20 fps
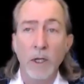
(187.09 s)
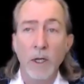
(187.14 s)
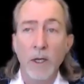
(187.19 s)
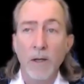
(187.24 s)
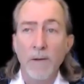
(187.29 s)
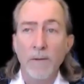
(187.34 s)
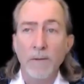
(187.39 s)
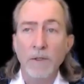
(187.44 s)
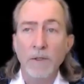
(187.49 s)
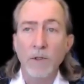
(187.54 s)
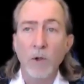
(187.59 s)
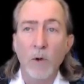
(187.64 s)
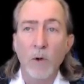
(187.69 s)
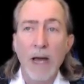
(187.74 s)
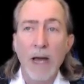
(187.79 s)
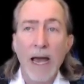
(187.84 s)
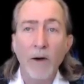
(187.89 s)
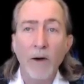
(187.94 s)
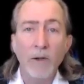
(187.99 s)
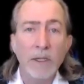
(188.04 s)
Mm-hmm. So
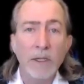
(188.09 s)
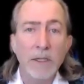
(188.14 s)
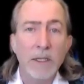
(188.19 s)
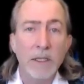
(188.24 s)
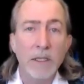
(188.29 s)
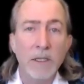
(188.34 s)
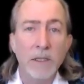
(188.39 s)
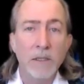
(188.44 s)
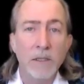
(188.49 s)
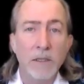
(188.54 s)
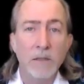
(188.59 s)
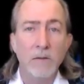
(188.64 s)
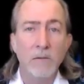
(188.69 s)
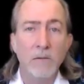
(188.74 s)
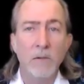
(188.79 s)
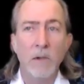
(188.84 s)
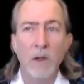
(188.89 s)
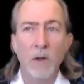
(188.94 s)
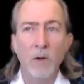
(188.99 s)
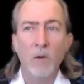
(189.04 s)
how did this,
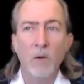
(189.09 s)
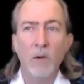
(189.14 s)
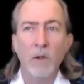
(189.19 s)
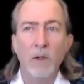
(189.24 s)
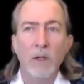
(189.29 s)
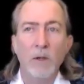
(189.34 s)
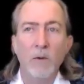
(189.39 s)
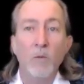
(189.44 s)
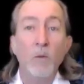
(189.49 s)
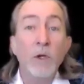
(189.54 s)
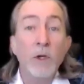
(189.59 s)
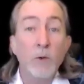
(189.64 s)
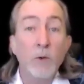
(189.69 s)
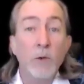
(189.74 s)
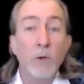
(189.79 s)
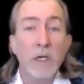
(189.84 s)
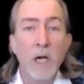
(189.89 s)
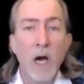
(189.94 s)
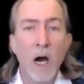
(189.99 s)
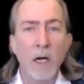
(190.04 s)
when you
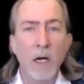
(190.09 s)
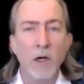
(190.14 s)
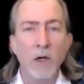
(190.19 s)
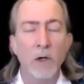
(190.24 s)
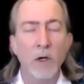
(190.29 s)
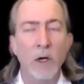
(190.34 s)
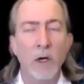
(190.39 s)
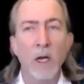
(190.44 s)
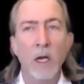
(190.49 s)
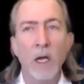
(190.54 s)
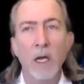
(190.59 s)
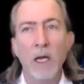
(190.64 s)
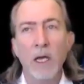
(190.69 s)
were younger,